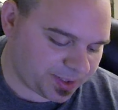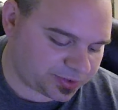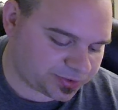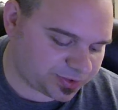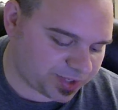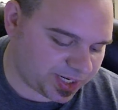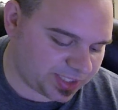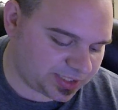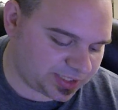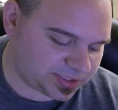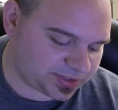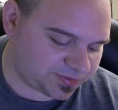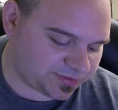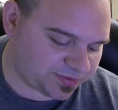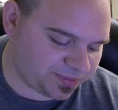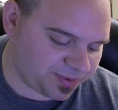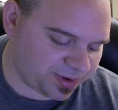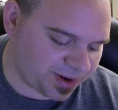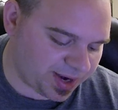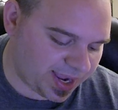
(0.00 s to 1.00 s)
traits
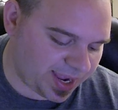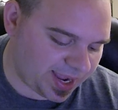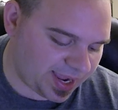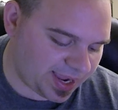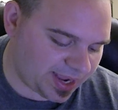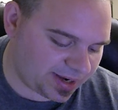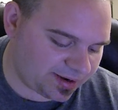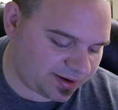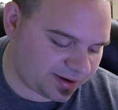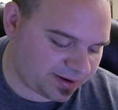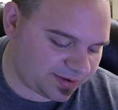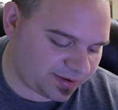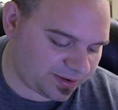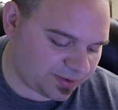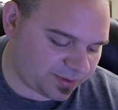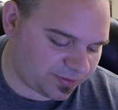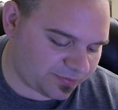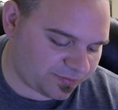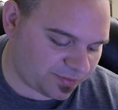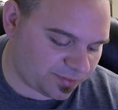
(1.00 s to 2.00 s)
from your hand
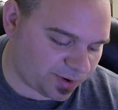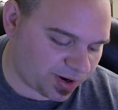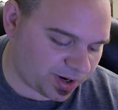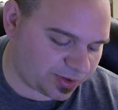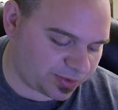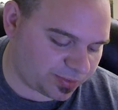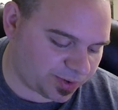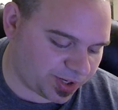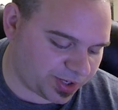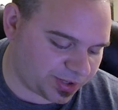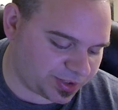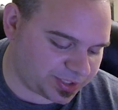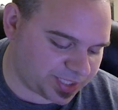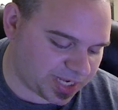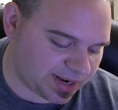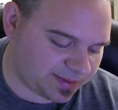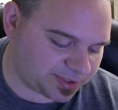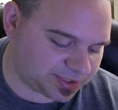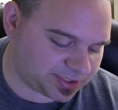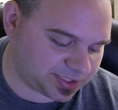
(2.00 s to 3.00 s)
or from under one of your
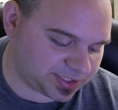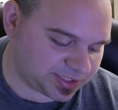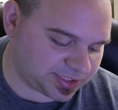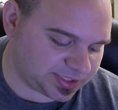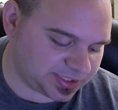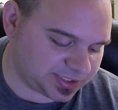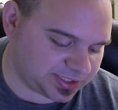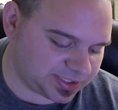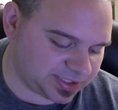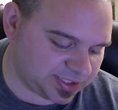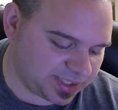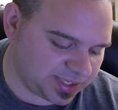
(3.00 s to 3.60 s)
Tamers as this